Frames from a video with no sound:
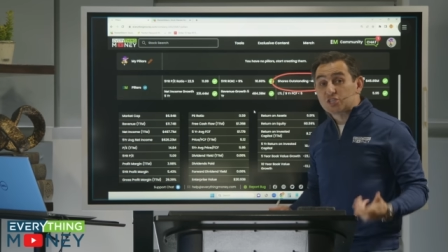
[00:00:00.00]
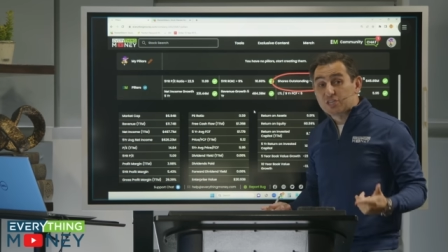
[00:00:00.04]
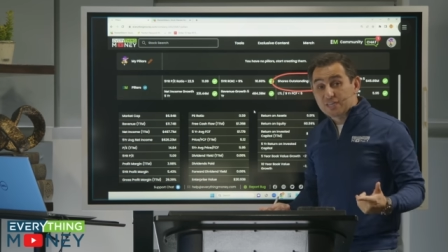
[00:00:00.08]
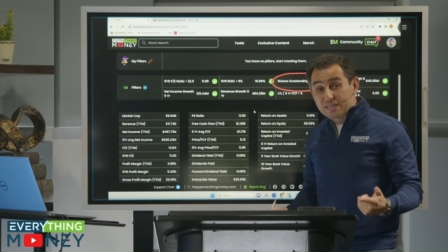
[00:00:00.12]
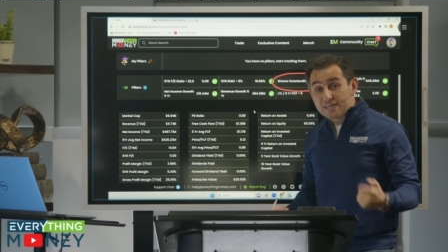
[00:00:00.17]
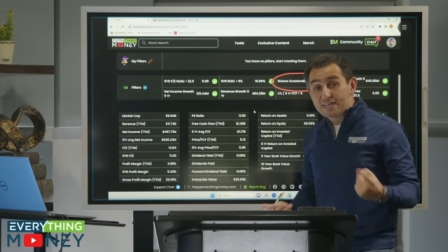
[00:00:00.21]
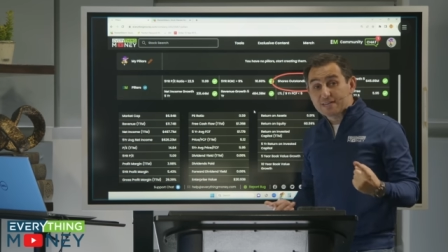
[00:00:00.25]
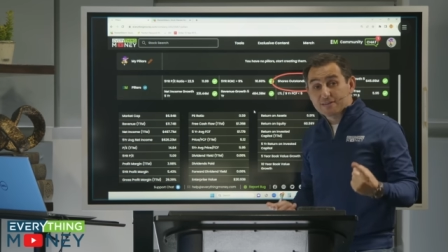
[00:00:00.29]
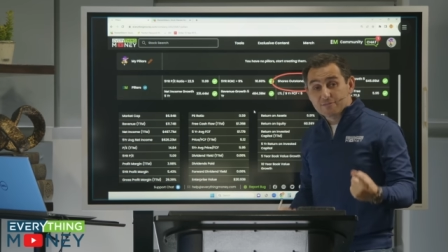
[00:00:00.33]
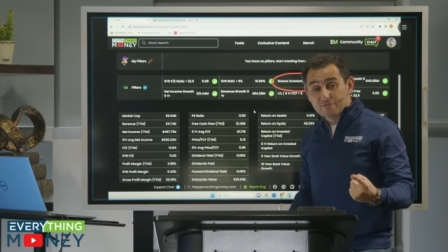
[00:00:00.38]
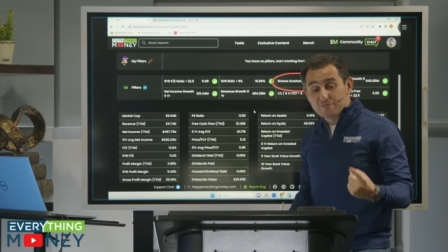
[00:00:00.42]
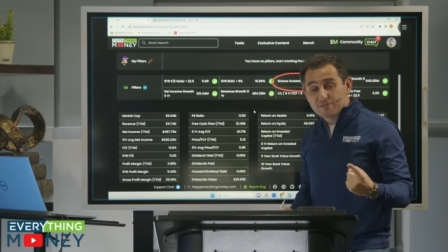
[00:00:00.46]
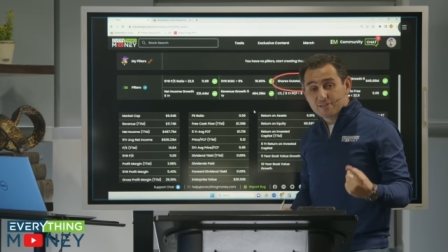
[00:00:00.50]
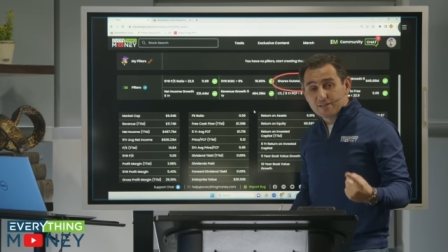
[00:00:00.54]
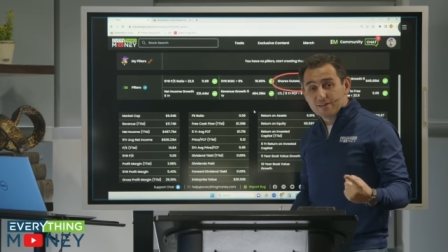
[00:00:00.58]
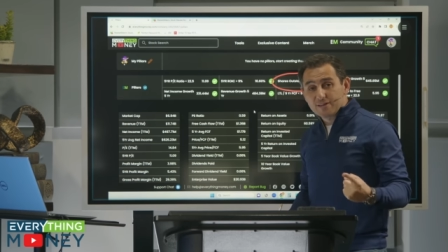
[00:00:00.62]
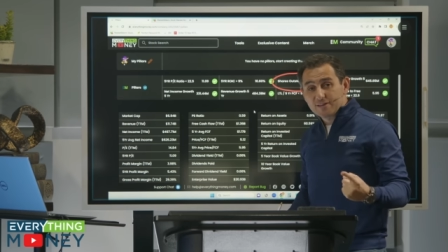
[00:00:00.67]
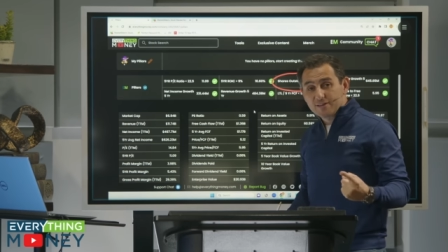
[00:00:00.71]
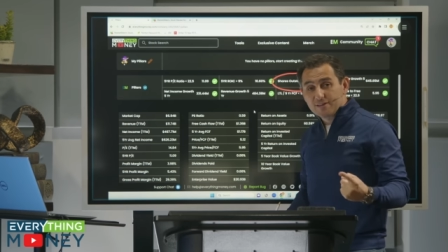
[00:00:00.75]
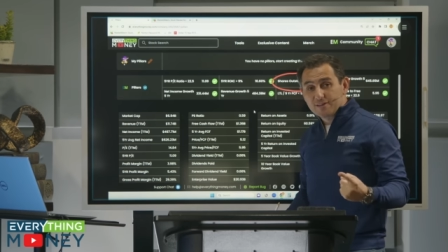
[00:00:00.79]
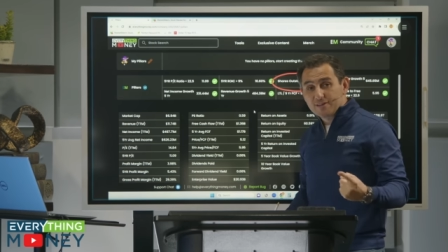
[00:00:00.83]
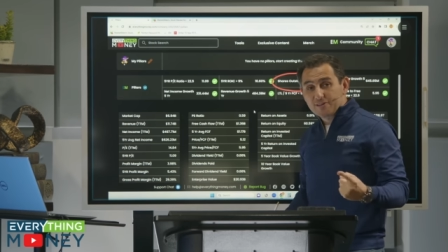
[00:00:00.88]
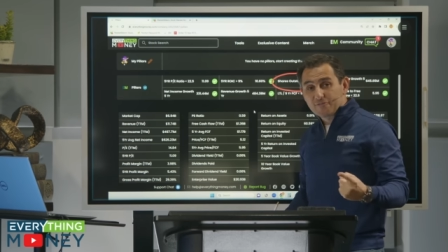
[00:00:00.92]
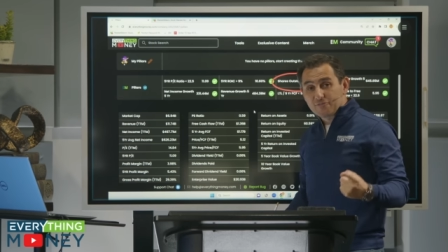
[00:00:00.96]
gives
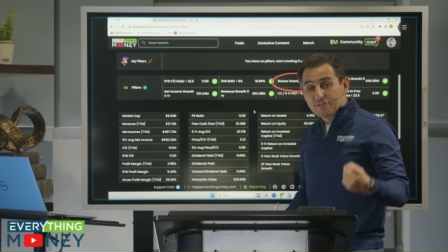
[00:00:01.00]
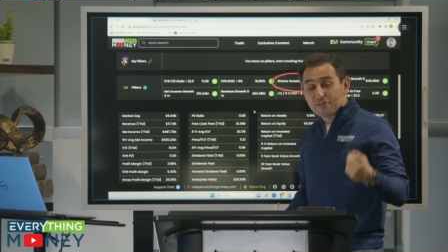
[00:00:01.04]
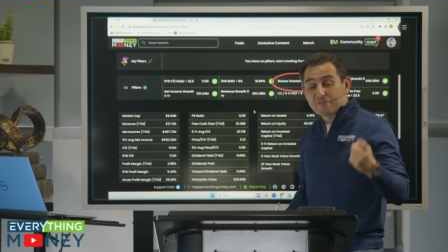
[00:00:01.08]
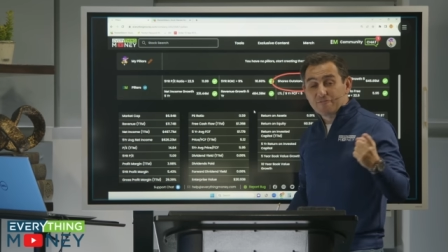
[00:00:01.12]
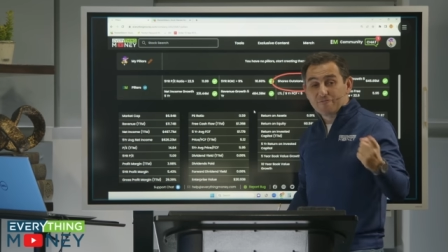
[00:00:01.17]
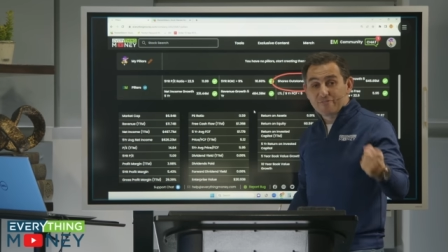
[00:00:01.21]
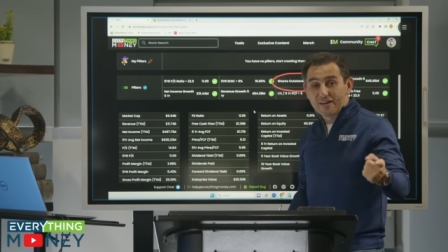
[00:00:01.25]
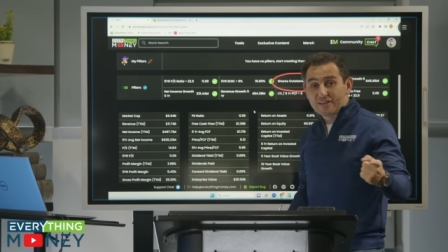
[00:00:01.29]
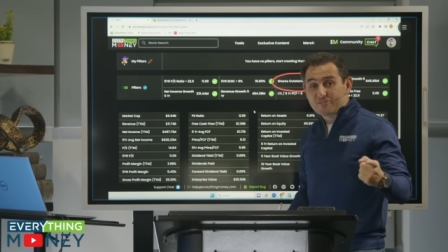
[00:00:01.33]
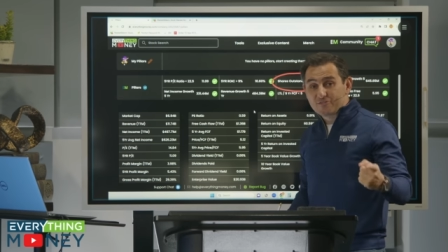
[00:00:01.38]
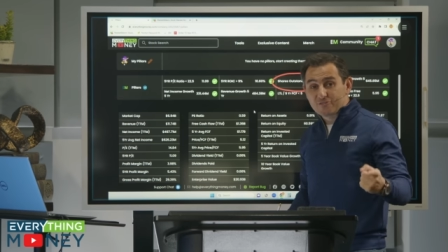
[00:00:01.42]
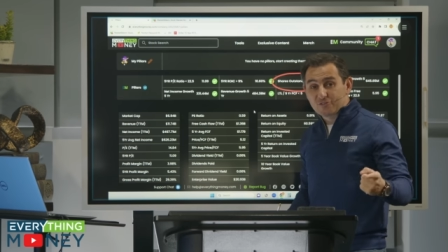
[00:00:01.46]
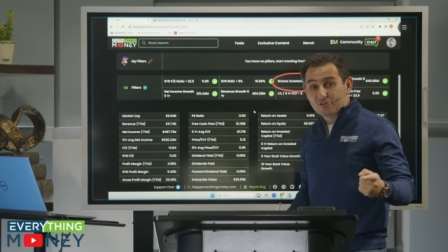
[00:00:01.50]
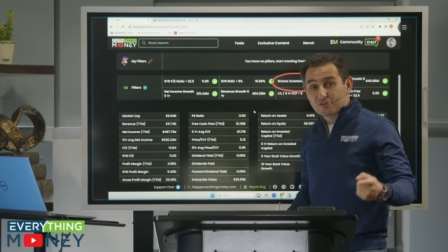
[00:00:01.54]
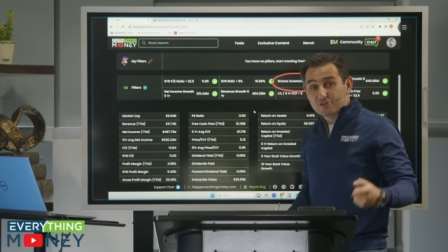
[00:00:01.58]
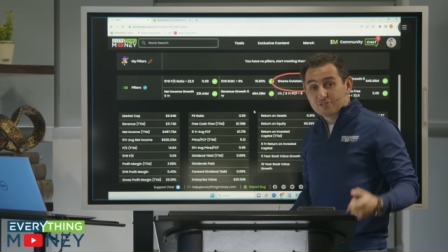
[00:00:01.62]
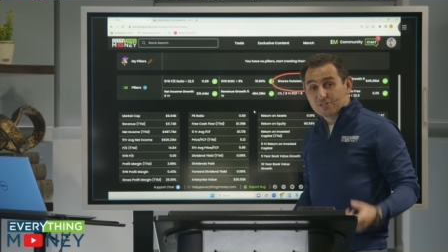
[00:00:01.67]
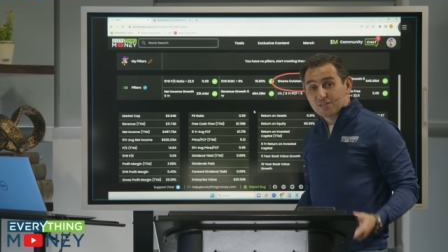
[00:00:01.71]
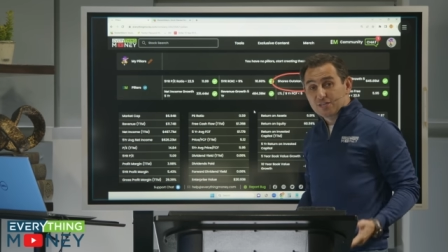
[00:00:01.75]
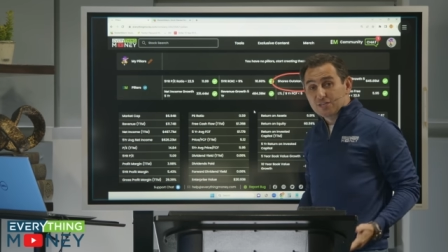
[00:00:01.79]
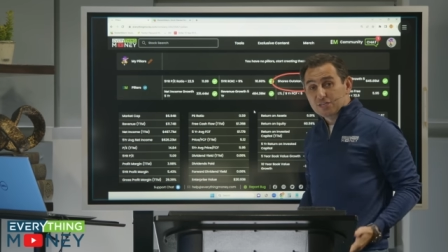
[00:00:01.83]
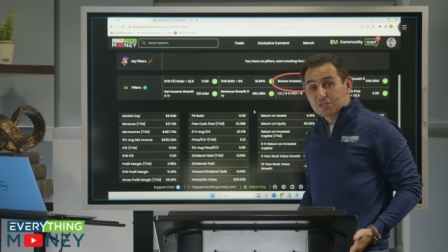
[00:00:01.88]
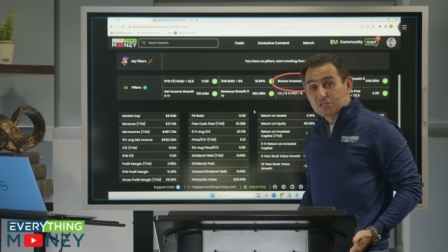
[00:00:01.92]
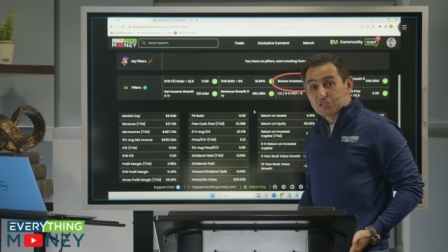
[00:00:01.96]
the investors
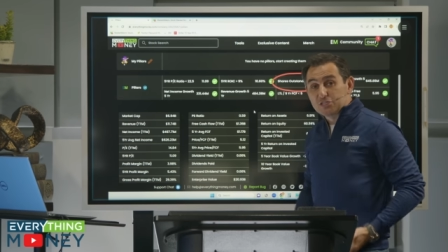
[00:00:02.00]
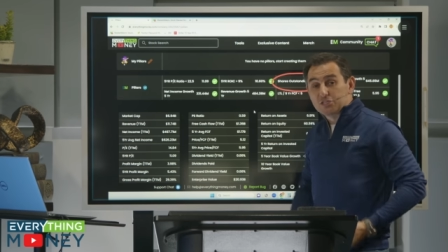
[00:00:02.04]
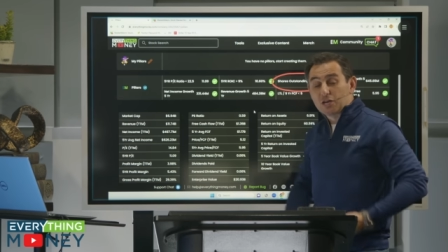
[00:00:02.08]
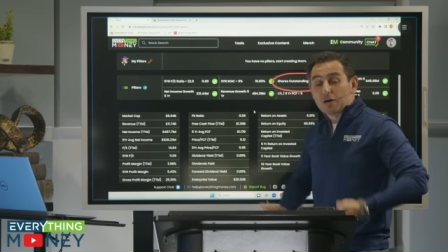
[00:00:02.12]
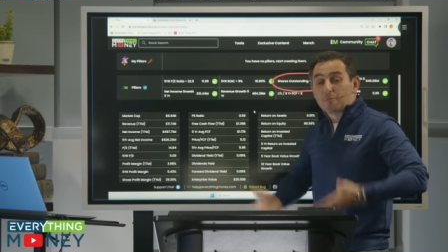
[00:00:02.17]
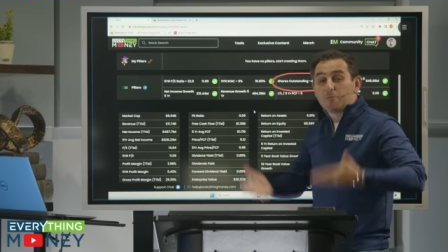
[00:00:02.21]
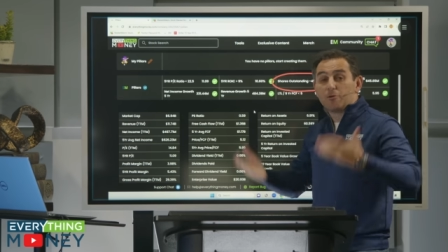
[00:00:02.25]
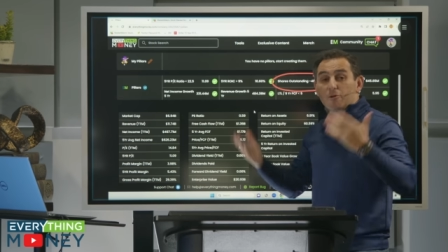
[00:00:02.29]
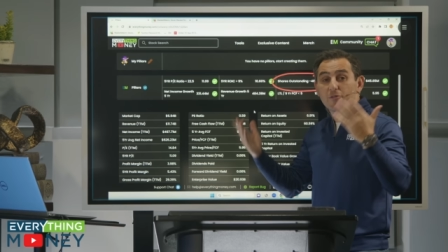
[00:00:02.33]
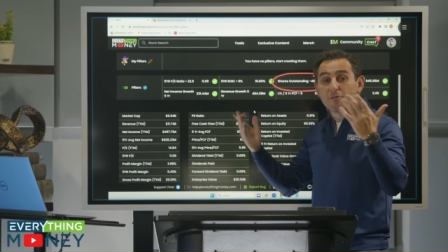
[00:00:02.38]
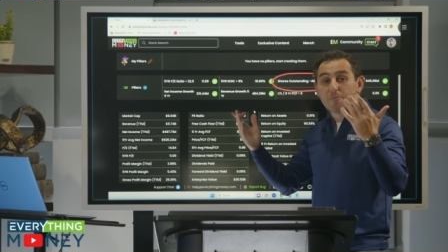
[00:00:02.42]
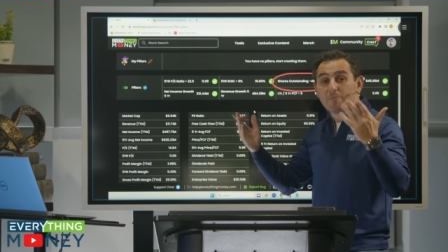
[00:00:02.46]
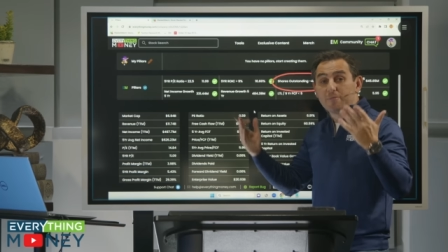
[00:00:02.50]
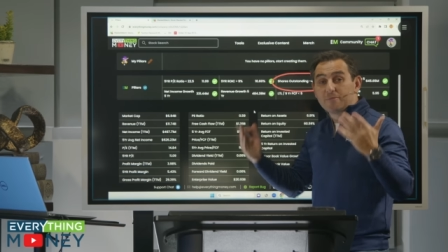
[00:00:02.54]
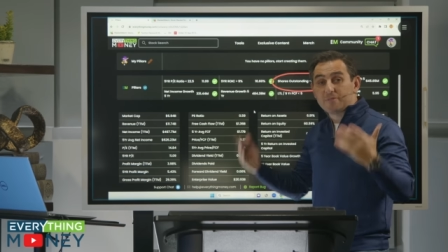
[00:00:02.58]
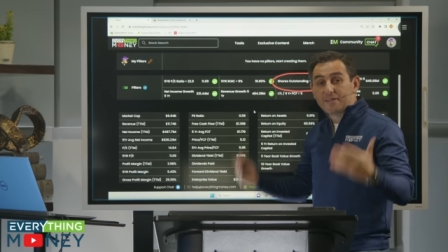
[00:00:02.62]
double the,